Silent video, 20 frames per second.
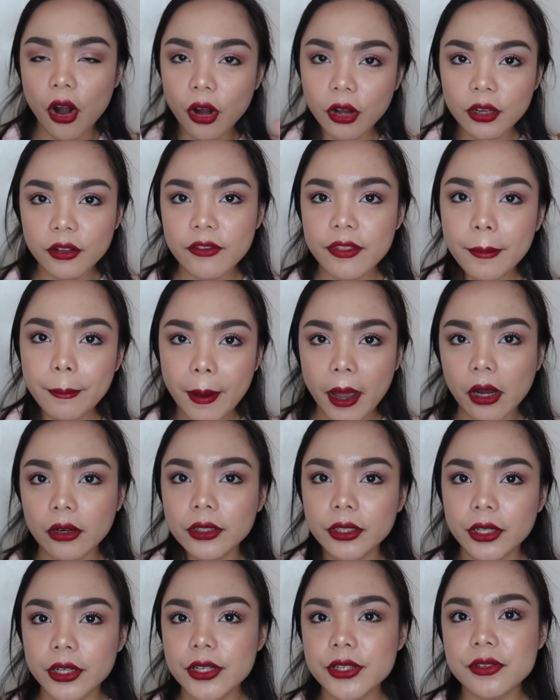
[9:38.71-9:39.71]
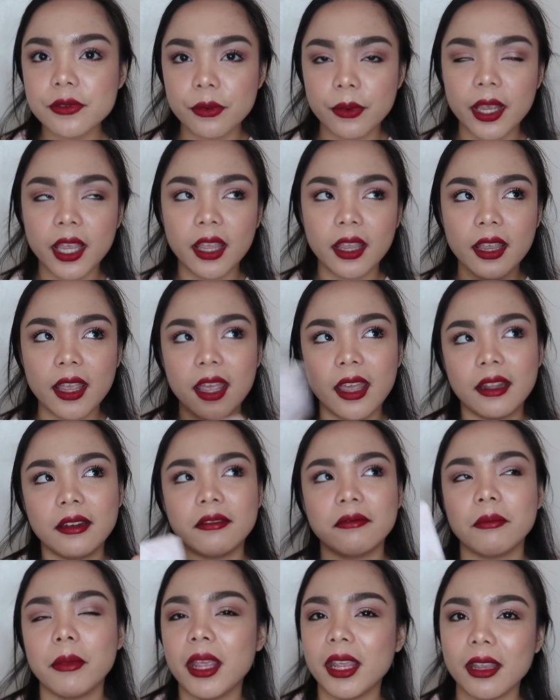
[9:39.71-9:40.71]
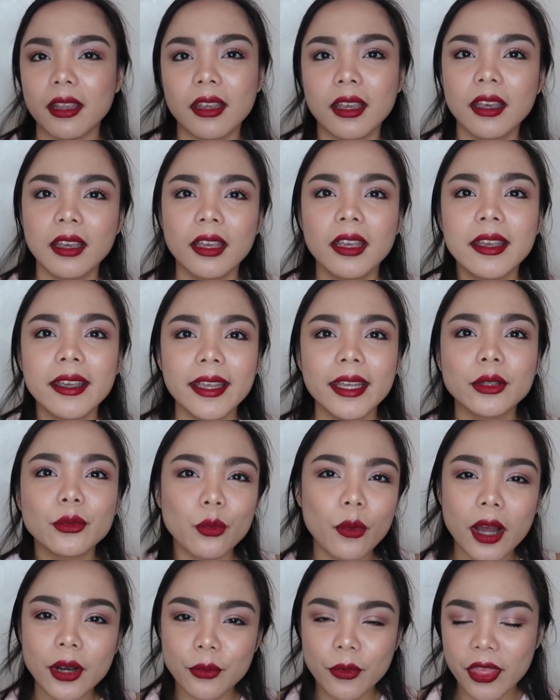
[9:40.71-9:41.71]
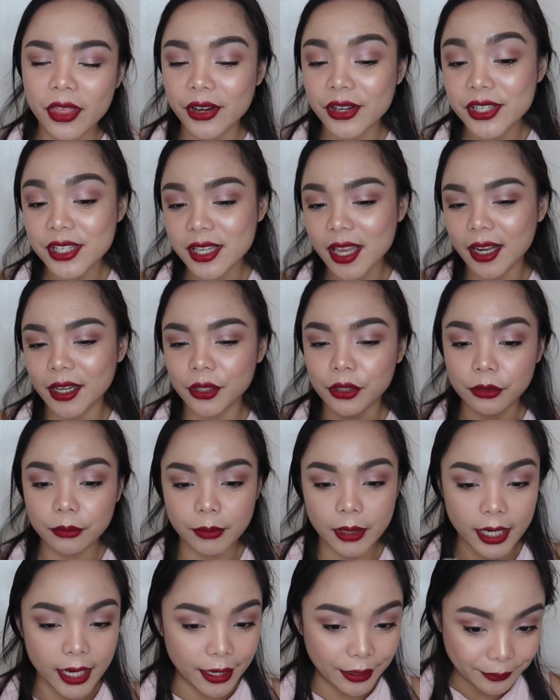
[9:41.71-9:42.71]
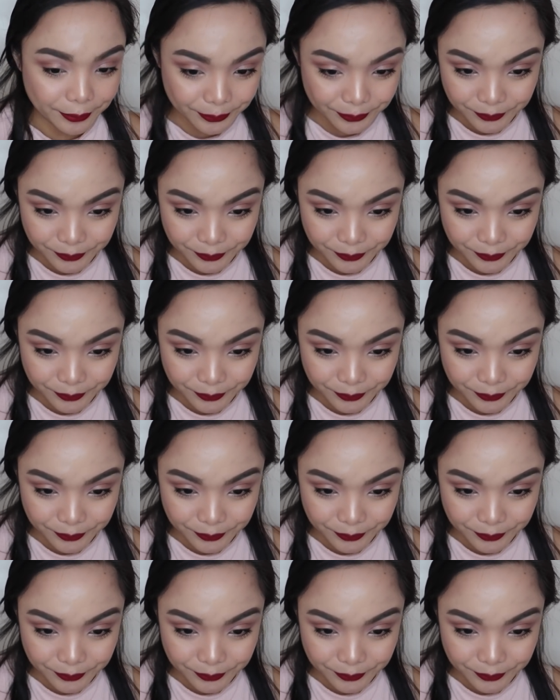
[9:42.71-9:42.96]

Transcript: all of the powders away and make it one with your skin, kumbaga.